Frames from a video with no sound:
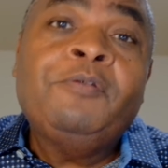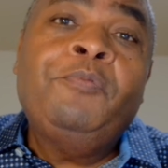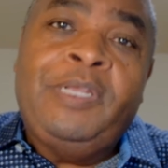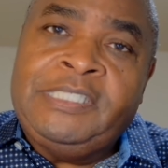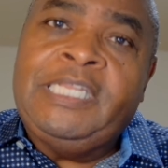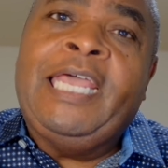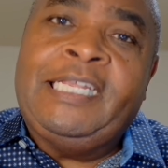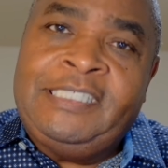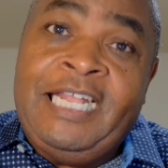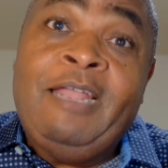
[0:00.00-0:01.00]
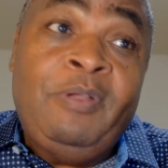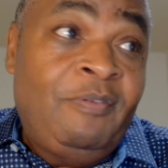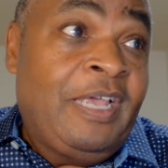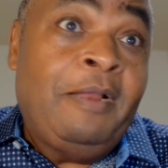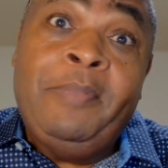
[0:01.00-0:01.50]
When was the last time we've
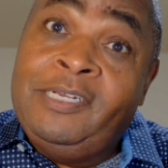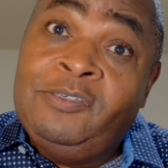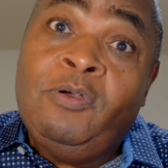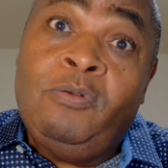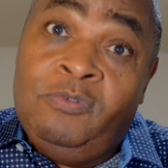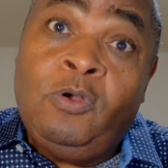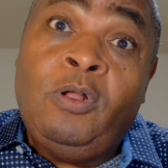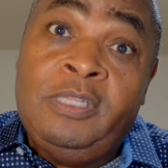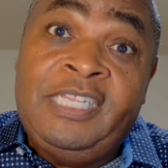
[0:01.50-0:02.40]
had a major overhaul